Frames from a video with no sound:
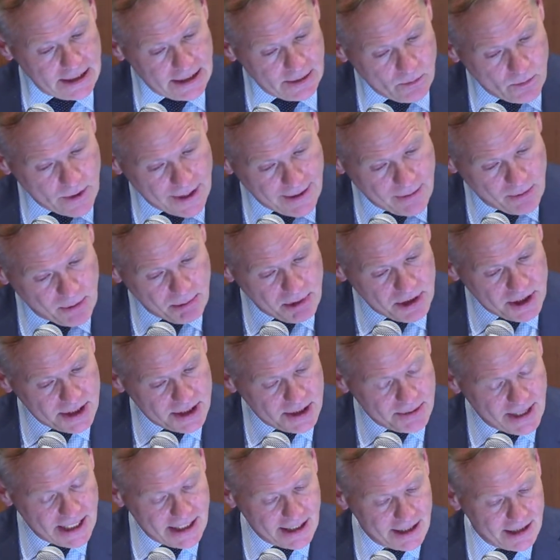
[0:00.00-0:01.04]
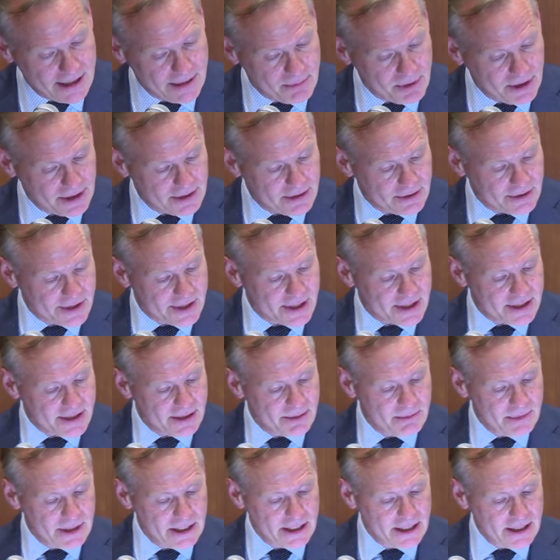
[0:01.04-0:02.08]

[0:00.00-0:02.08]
when they were participating in the political system